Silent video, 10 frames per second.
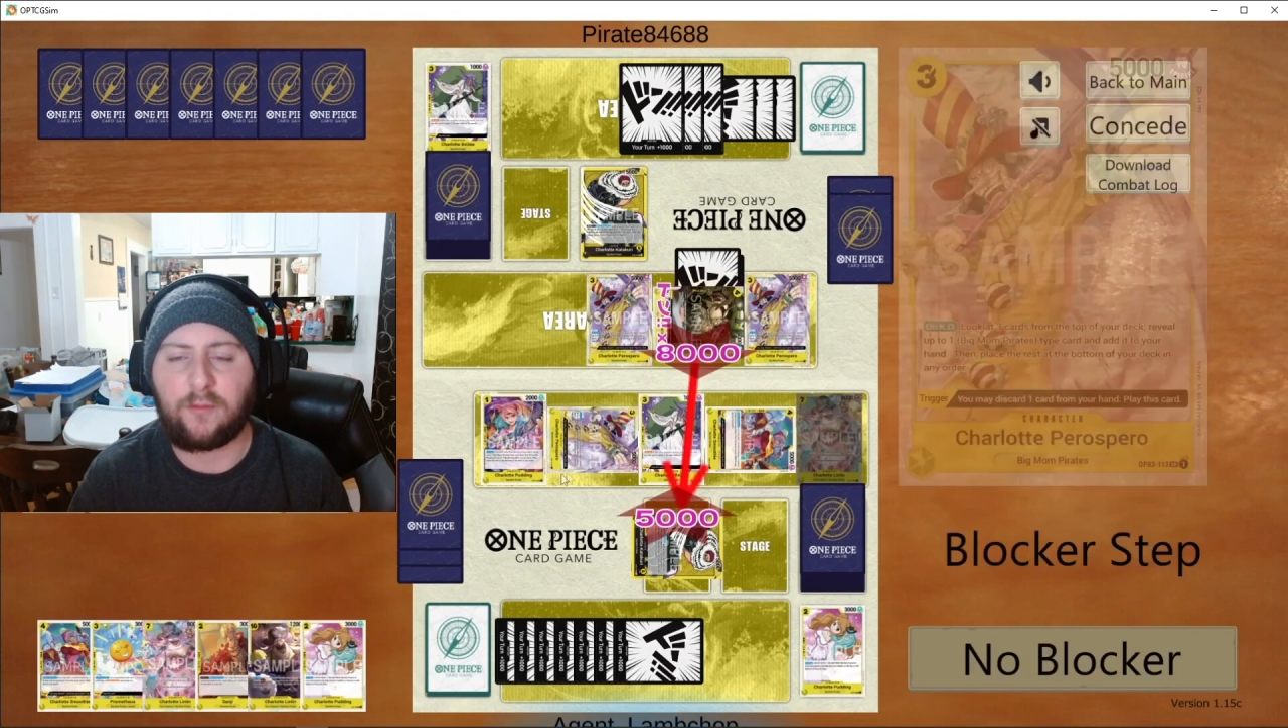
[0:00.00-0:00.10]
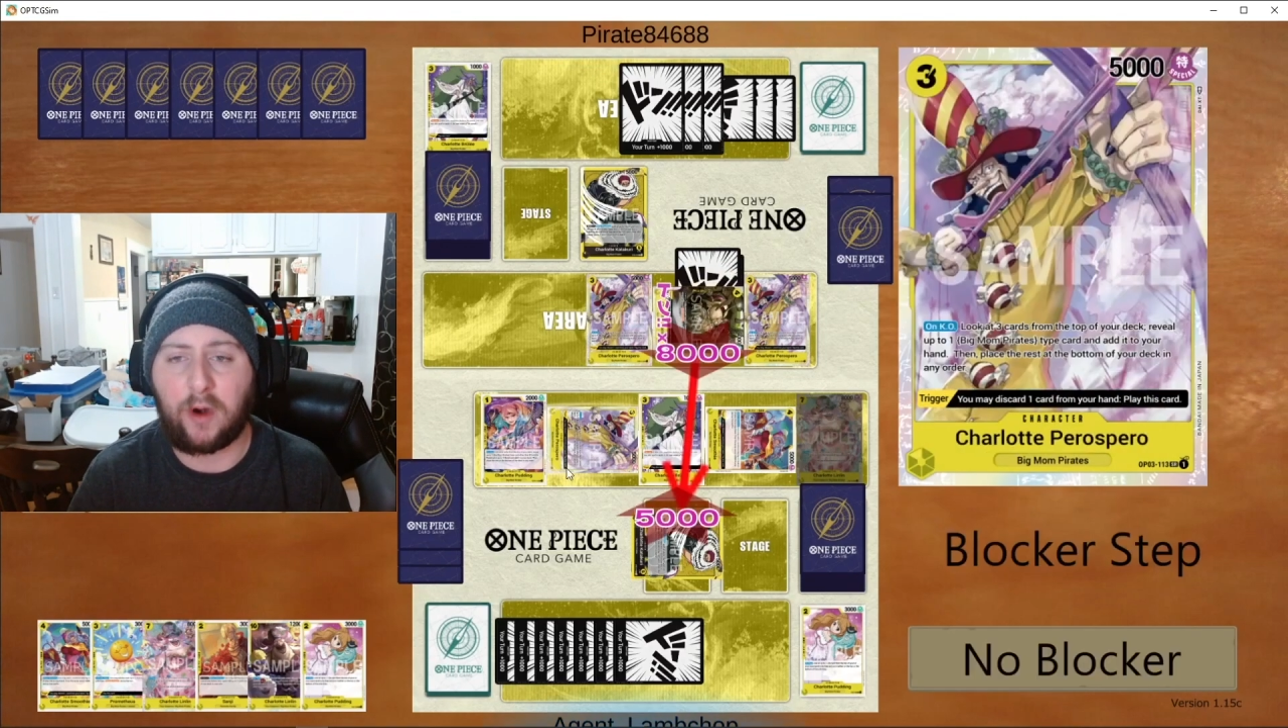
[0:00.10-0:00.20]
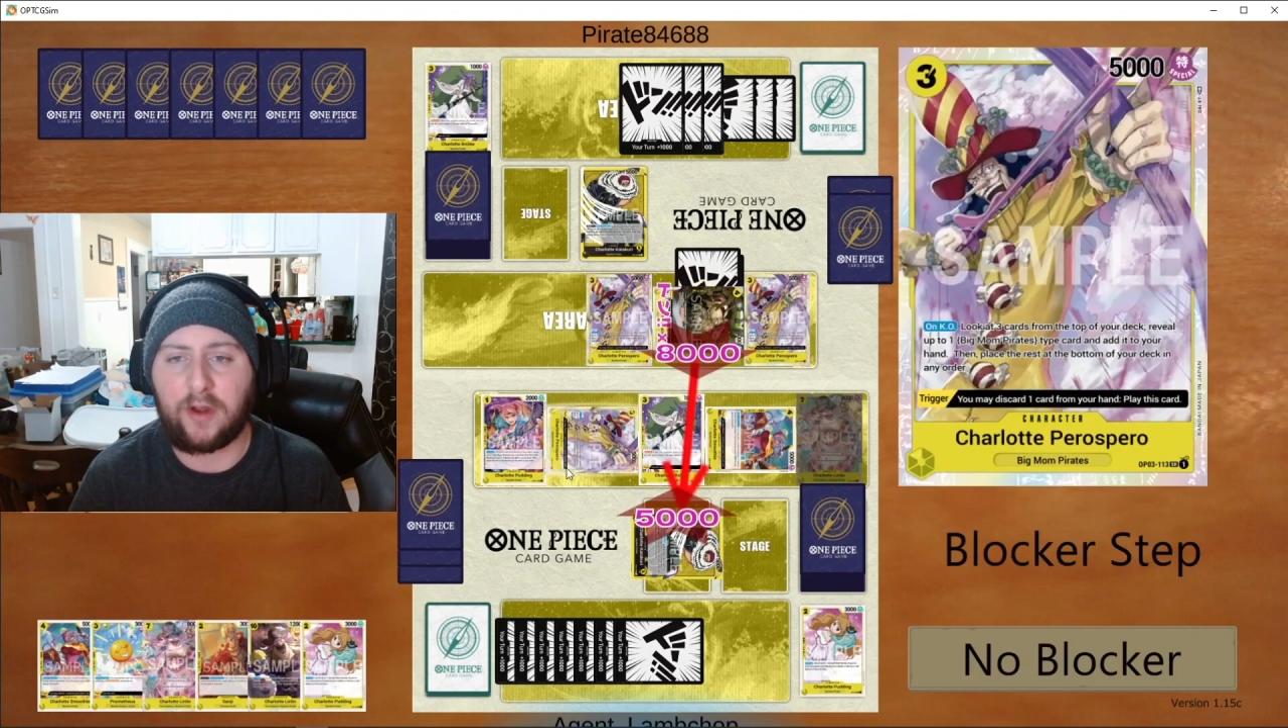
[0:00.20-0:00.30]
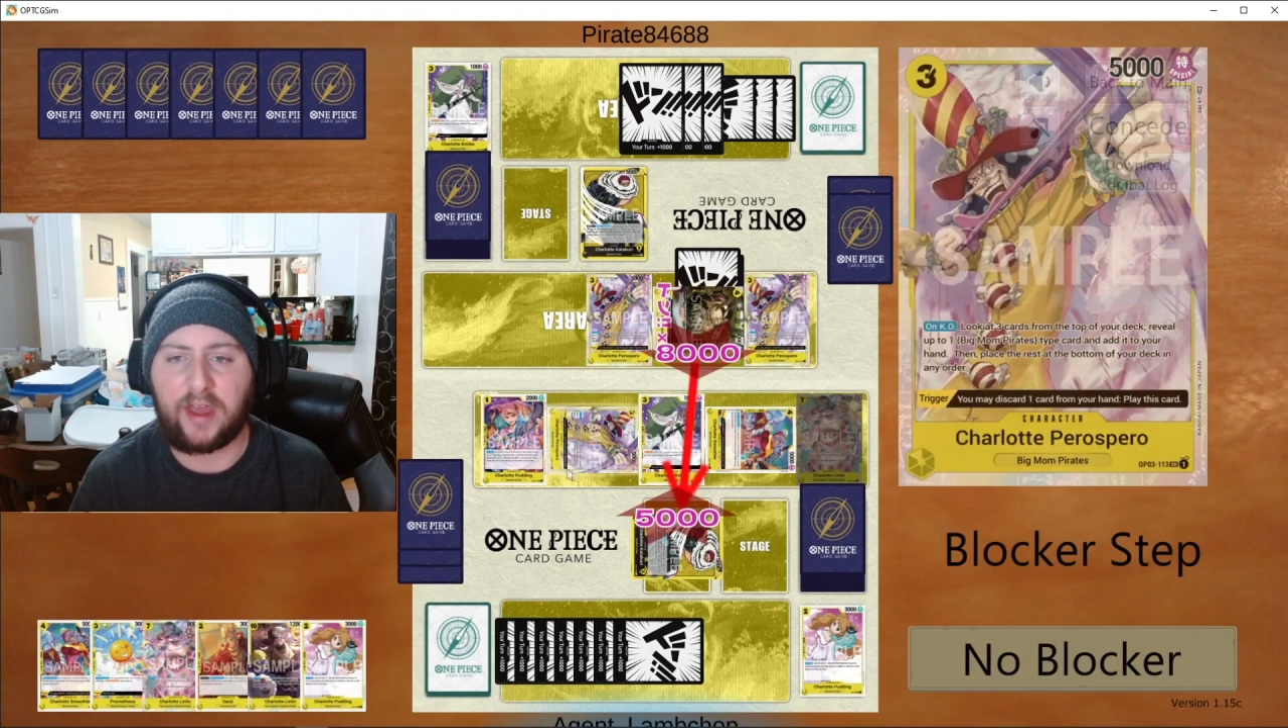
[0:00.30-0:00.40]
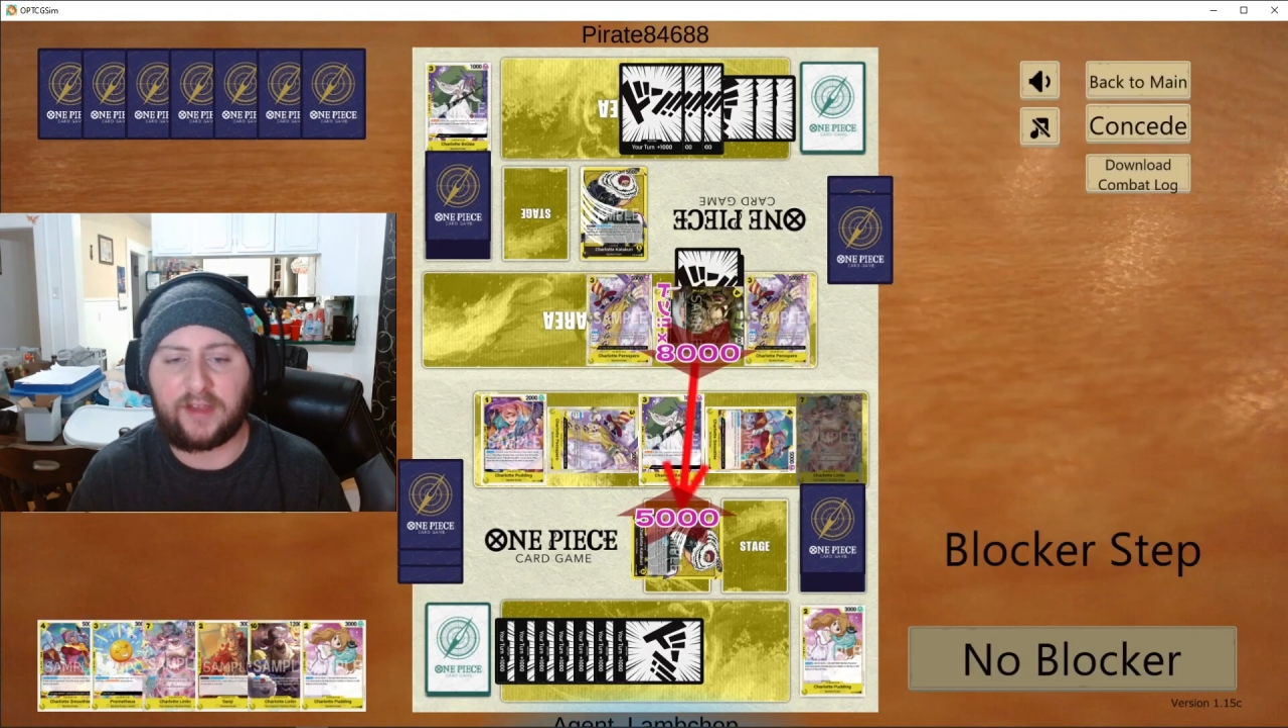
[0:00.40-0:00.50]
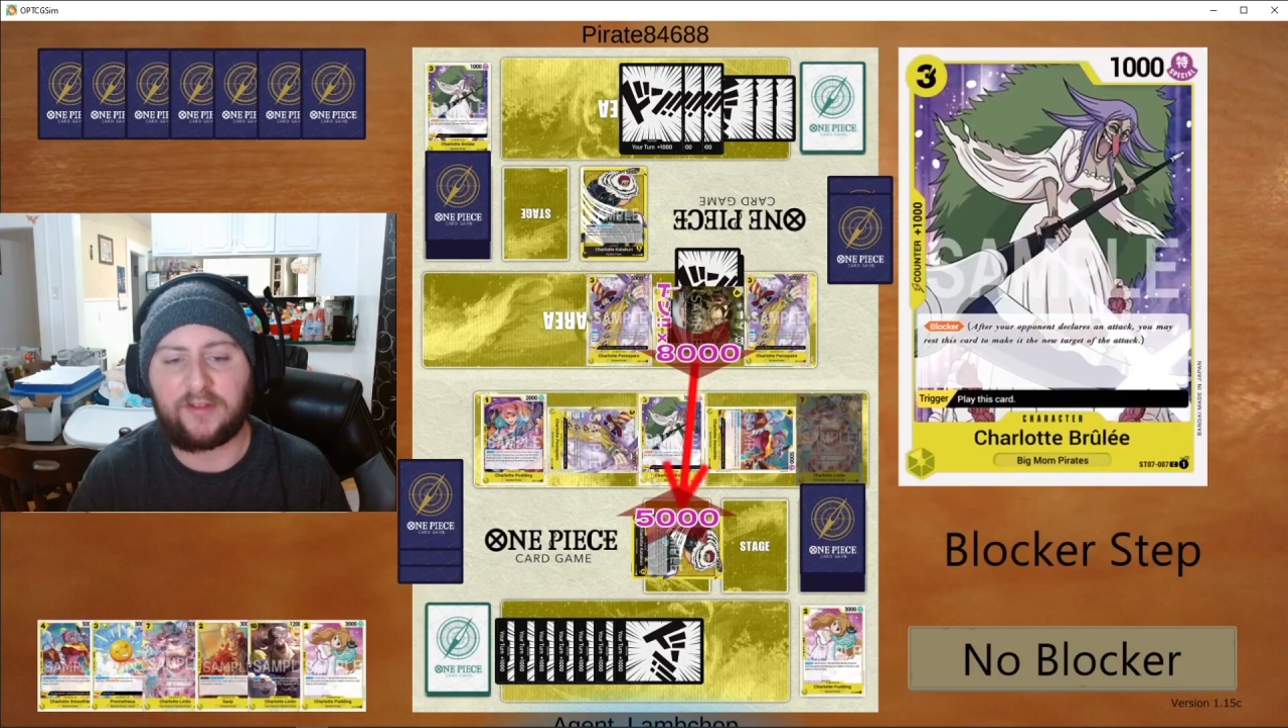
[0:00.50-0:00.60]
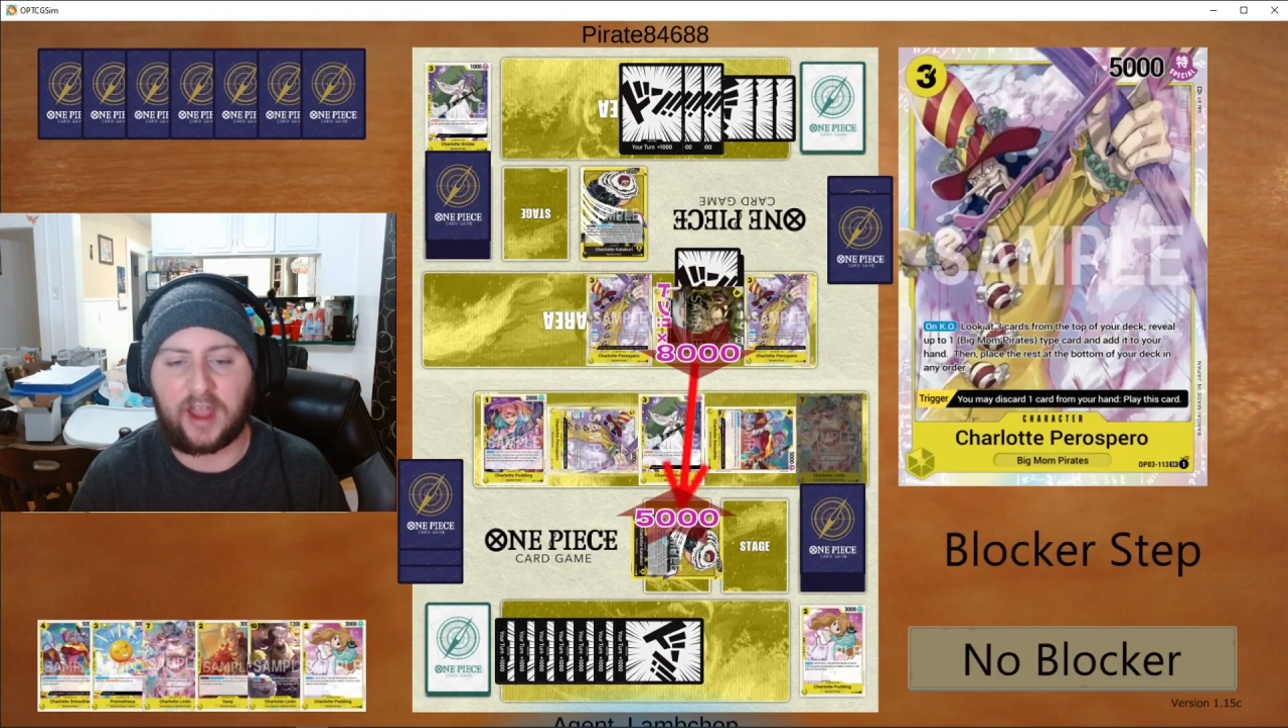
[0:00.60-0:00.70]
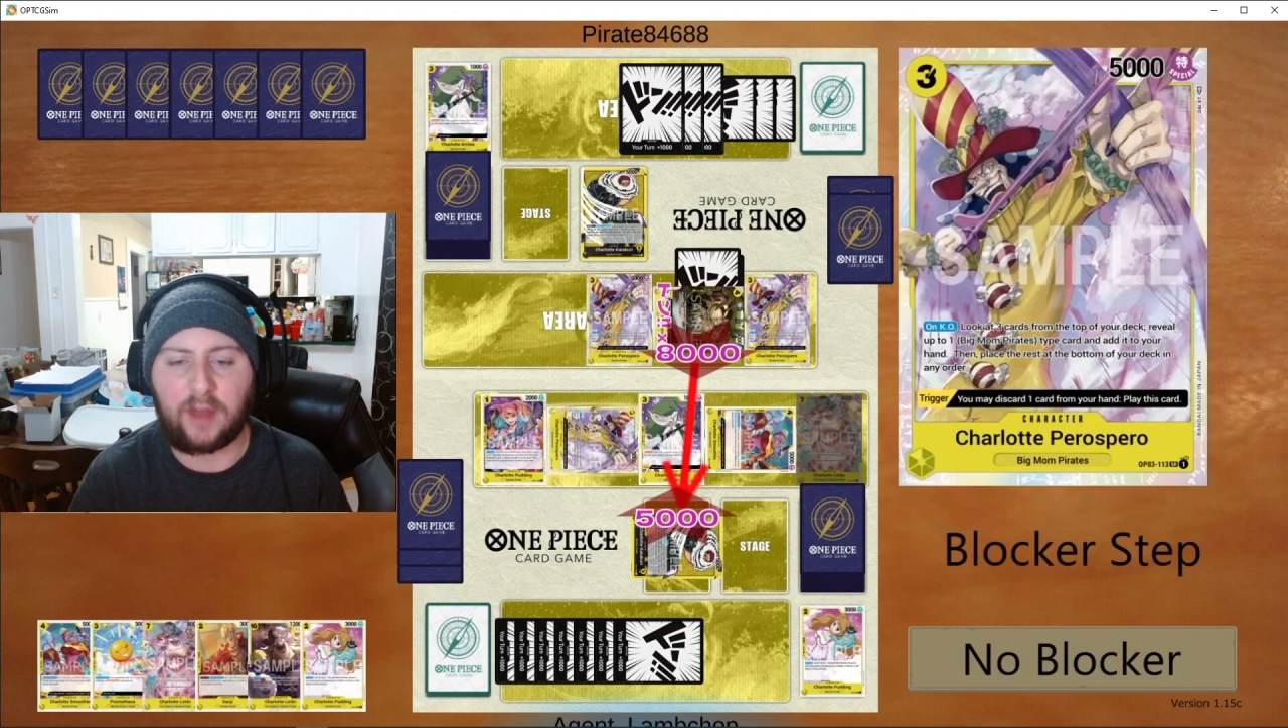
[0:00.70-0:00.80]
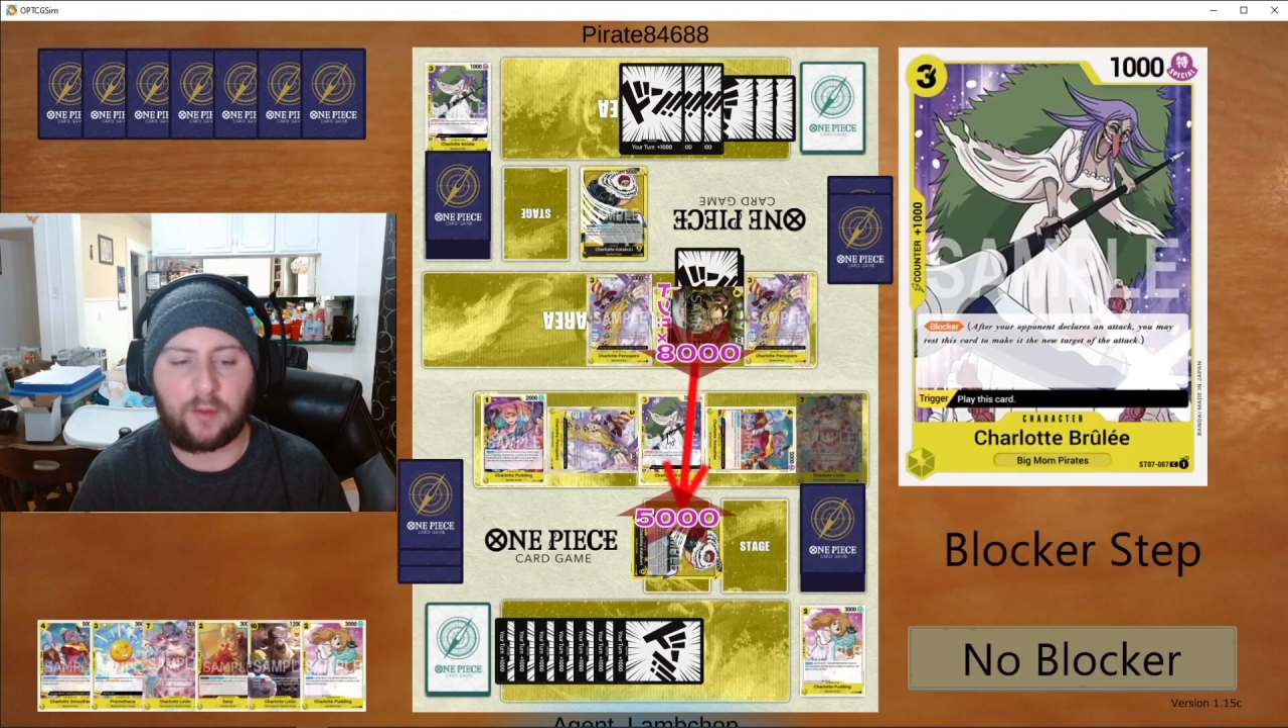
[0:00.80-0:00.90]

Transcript: where they stand